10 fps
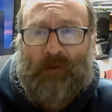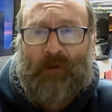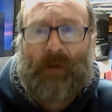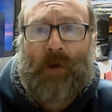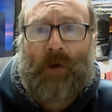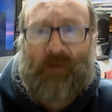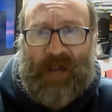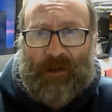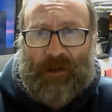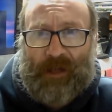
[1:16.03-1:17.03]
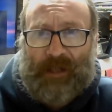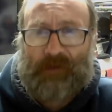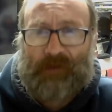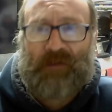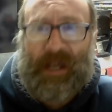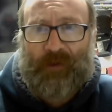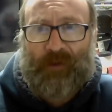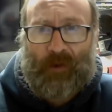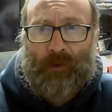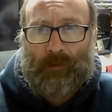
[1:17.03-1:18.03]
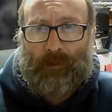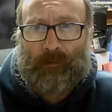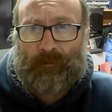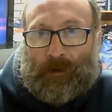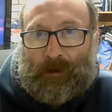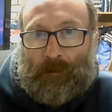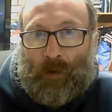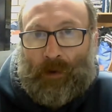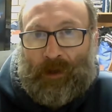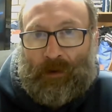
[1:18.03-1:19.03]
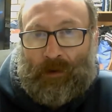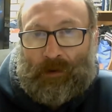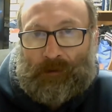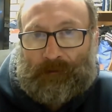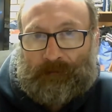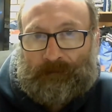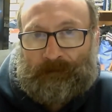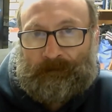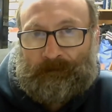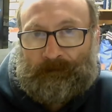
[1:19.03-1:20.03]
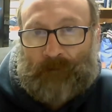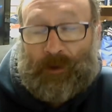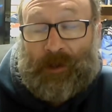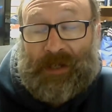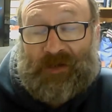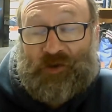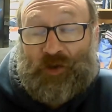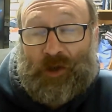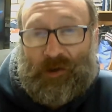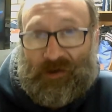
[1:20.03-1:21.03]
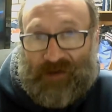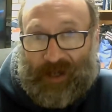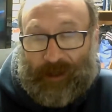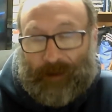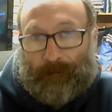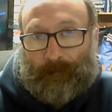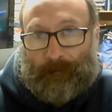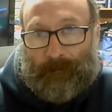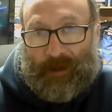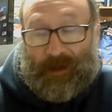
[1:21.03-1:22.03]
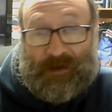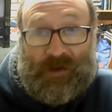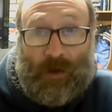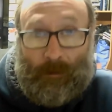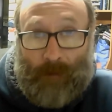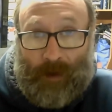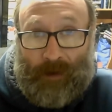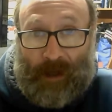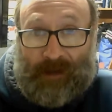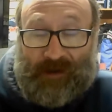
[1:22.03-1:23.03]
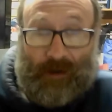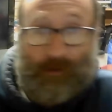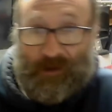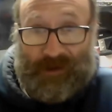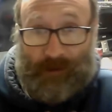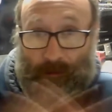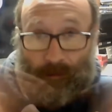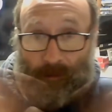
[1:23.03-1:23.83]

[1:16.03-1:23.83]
Rewind reality. Take two. Morning all. Well, it is Tuesday. It is not Monday, so just